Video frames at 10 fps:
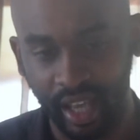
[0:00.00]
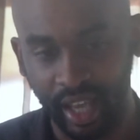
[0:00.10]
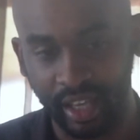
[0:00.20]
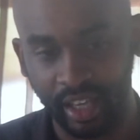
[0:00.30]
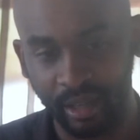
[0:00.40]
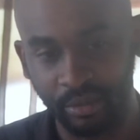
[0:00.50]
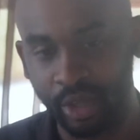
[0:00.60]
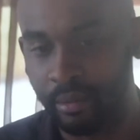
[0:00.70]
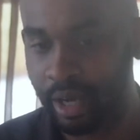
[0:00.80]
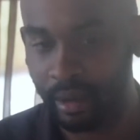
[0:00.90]
And
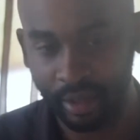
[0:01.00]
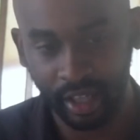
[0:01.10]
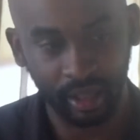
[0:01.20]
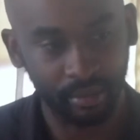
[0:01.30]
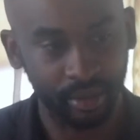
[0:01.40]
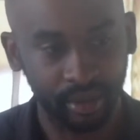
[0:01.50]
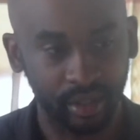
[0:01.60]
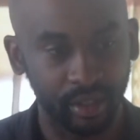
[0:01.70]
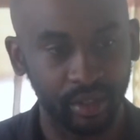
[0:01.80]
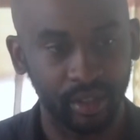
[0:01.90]
so I'm coming up,
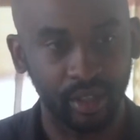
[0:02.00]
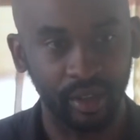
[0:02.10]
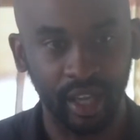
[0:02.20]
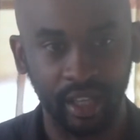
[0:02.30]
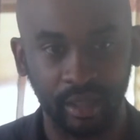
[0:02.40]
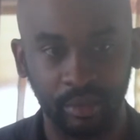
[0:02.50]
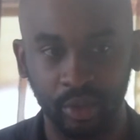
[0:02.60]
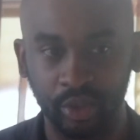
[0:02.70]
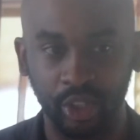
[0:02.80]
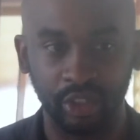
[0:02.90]
you know, heading up to
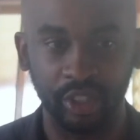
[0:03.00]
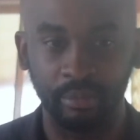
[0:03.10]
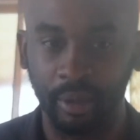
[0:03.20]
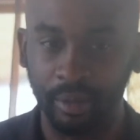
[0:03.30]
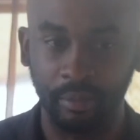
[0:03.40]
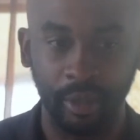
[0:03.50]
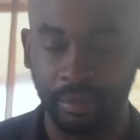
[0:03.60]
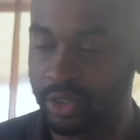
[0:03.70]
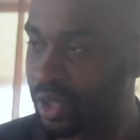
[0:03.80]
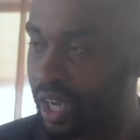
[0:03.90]
New Jersey, bump to
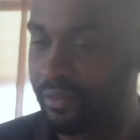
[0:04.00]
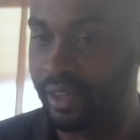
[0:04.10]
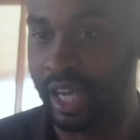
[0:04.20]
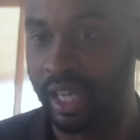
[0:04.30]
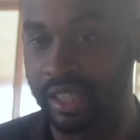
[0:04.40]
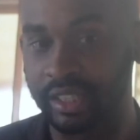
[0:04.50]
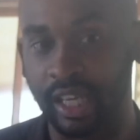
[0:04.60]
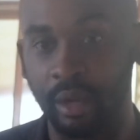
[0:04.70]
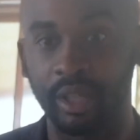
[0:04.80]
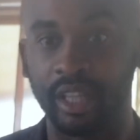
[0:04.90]
bumper traffic. At this
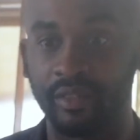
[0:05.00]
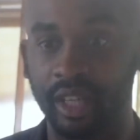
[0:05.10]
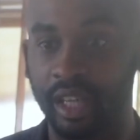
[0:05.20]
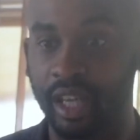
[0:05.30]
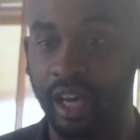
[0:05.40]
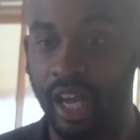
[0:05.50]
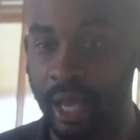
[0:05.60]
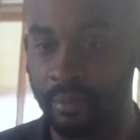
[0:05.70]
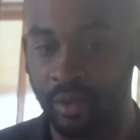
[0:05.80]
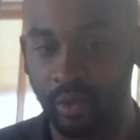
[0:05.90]
time, we living in the
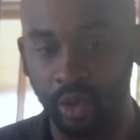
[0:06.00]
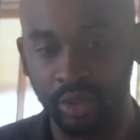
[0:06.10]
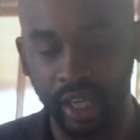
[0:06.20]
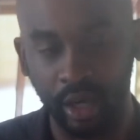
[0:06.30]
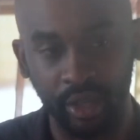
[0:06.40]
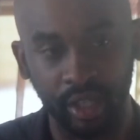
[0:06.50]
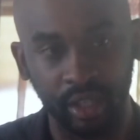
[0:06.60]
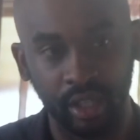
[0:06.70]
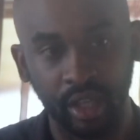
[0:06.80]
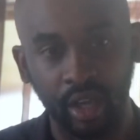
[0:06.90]
Hampton Roads area,
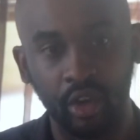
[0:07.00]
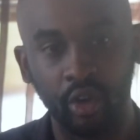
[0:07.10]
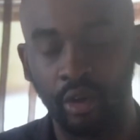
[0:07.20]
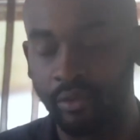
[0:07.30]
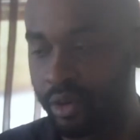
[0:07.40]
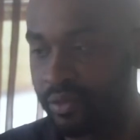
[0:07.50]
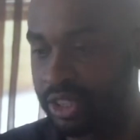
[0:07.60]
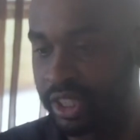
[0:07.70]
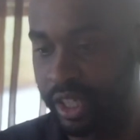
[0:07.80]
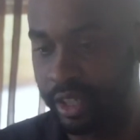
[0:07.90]
Norfolk,
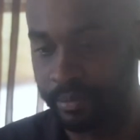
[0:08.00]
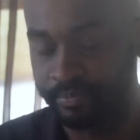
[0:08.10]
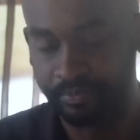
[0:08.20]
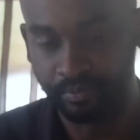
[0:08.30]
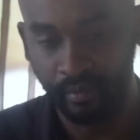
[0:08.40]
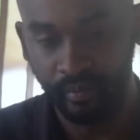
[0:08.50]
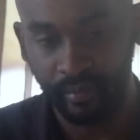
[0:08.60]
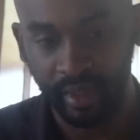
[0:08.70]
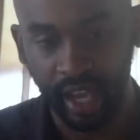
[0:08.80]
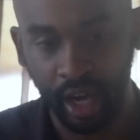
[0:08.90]
Virginia
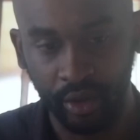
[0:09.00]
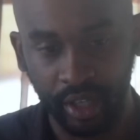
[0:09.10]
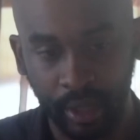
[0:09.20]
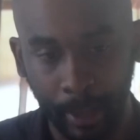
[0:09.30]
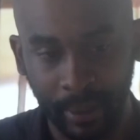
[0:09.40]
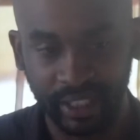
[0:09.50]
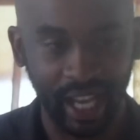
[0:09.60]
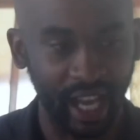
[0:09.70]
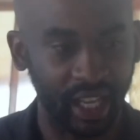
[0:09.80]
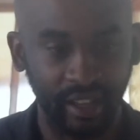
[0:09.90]
area, because I
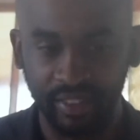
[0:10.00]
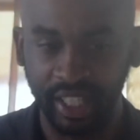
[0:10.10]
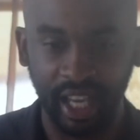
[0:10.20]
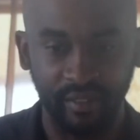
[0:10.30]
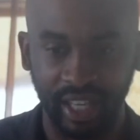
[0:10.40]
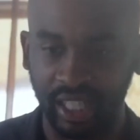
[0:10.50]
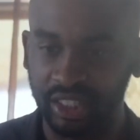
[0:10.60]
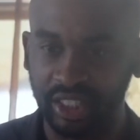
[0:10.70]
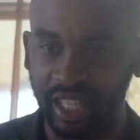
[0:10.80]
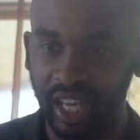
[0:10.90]
had left the Navy and I
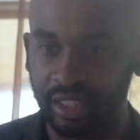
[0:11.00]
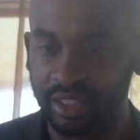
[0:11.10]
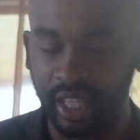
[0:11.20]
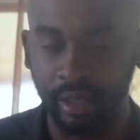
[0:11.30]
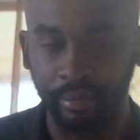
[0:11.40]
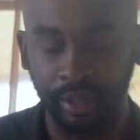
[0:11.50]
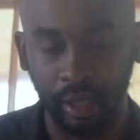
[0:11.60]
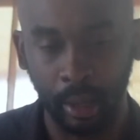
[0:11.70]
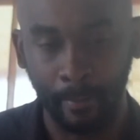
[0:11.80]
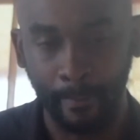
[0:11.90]
just kind of stayed put.